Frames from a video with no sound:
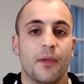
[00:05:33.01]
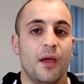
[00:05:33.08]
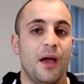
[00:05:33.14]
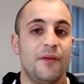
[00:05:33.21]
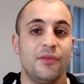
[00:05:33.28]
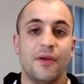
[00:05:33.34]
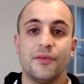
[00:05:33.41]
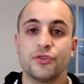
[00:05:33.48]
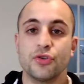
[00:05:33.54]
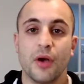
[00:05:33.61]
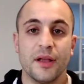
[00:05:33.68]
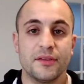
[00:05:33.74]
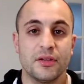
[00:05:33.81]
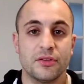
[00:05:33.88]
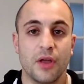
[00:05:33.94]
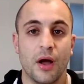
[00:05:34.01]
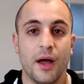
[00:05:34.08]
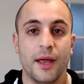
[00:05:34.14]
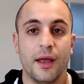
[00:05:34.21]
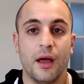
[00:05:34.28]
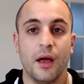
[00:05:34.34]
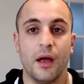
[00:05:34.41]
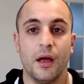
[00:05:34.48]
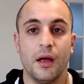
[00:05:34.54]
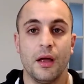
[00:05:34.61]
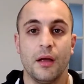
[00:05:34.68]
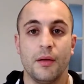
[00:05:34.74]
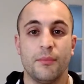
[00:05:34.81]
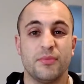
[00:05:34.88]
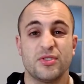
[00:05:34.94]
Have you ever tried to diet
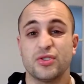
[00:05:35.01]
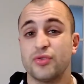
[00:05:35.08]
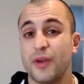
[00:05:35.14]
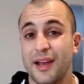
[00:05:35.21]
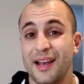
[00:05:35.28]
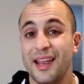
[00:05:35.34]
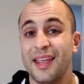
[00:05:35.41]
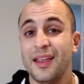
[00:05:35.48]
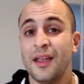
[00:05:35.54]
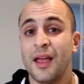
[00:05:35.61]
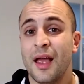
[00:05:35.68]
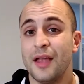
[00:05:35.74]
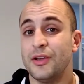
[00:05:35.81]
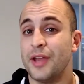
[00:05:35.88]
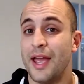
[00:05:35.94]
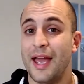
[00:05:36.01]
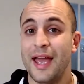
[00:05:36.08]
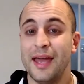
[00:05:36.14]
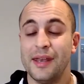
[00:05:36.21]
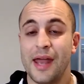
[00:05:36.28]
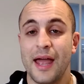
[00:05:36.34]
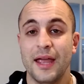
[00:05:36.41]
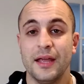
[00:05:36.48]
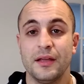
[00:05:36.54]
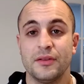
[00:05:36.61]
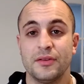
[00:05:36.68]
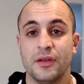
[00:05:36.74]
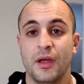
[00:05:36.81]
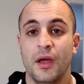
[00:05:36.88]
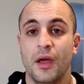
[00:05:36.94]
strictly? You get
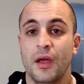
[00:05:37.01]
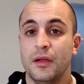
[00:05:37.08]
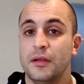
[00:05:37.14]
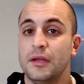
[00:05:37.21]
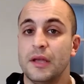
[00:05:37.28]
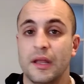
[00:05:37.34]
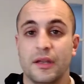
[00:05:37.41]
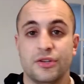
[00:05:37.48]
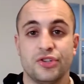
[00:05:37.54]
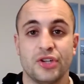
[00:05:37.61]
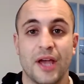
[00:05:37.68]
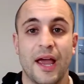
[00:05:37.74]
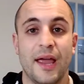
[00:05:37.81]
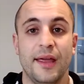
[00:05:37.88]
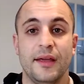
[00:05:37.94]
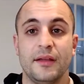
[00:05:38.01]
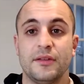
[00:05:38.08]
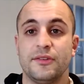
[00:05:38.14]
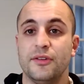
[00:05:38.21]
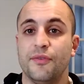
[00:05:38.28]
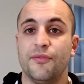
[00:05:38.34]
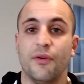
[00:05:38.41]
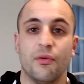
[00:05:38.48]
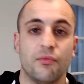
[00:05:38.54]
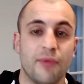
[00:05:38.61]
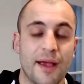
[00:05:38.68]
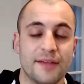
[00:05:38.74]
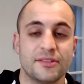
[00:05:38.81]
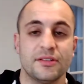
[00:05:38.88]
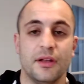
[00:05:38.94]
headaches, you get the shakes, you feel
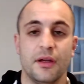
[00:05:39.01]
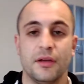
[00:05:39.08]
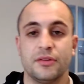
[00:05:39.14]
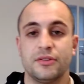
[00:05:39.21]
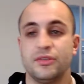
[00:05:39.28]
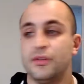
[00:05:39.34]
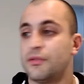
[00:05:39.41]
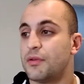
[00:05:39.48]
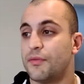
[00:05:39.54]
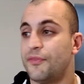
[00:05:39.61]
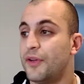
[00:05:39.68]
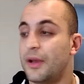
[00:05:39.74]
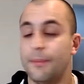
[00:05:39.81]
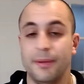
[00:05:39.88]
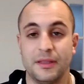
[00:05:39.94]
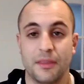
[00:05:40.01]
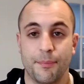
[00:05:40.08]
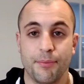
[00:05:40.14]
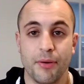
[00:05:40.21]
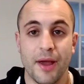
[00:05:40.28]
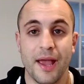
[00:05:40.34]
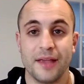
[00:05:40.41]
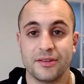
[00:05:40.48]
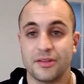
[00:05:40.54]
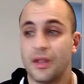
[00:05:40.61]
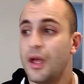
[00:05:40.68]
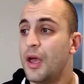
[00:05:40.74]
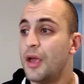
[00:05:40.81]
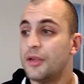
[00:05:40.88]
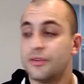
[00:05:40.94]
restless, you can feel a bit depressed.
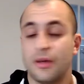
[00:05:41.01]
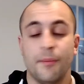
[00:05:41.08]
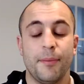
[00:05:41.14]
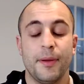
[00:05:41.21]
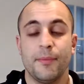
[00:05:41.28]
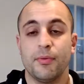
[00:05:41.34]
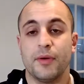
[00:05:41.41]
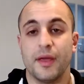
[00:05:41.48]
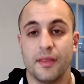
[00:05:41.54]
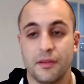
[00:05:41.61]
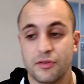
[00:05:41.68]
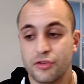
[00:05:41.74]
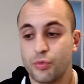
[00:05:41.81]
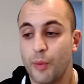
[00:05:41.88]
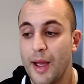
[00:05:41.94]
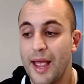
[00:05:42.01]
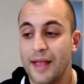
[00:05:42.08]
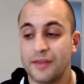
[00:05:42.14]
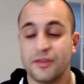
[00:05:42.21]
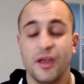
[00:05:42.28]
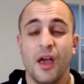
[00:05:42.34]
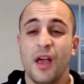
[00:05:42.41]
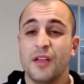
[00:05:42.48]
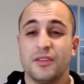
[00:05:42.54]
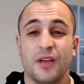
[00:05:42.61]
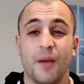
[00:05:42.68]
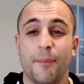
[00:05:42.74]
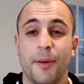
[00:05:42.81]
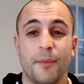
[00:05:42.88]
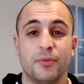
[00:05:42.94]
Some people get the sweat.
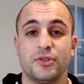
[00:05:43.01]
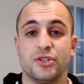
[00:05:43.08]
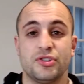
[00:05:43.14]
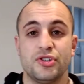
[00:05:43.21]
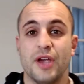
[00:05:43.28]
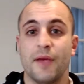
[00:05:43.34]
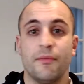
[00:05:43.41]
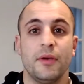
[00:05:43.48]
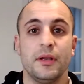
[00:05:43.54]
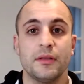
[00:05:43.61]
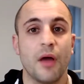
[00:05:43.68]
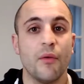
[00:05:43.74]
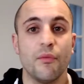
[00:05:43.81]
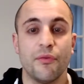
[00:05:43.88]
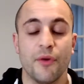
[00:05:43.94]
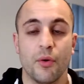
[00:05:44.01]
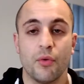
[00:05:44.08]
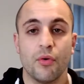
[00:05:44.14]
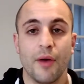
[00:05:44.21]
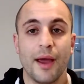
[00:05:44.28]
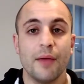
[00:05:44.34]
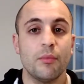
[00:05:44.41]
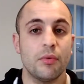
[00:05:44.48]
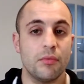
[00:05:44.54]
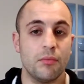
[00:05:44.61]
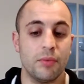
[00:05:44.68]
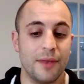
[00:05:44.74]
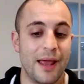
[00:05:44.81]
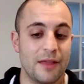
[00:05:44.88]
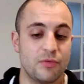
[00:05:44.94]
Some people just generally don't feel great. Well,
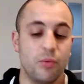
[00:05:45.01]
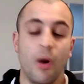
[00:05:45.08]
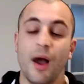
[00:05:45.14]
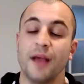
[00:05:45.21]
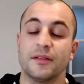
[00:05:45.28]
well that's why.